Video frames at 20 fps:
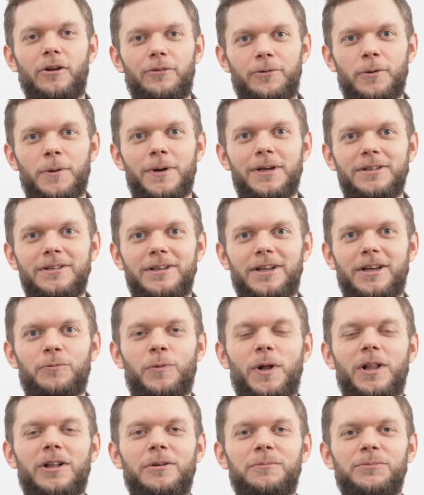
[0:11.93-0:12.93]
everyone and
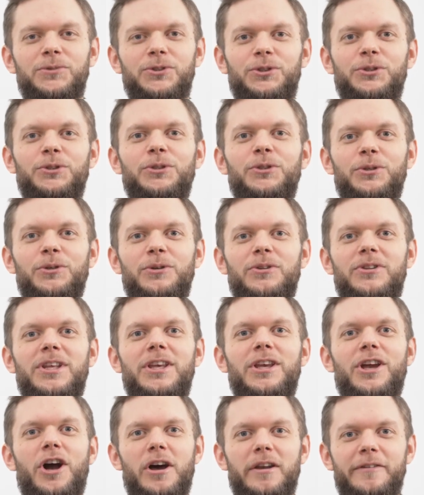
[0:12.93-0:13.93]
welcome to
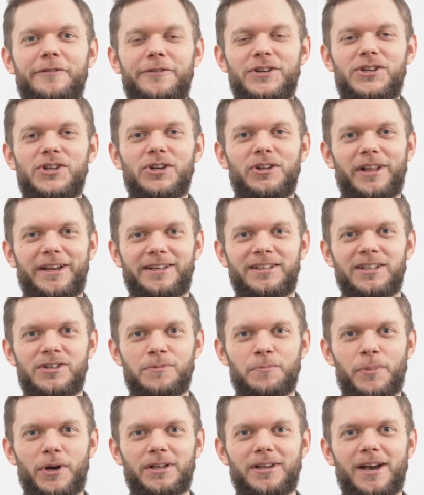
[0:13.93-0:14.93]
the Unofficial
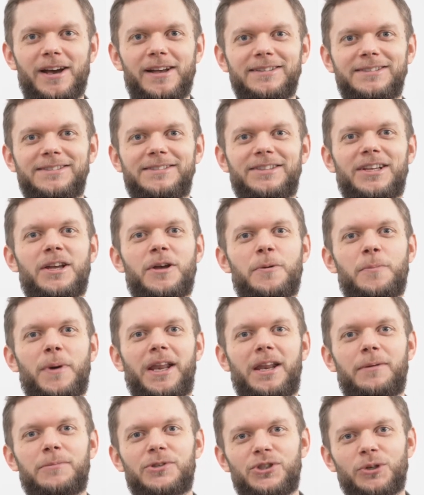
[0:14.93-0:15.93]
Ignition Podcast.
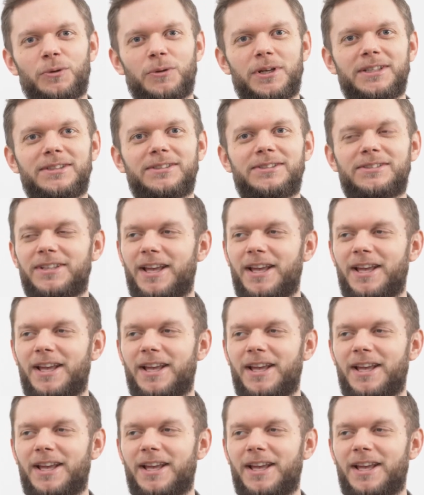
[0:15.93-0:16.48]
My name is Jonas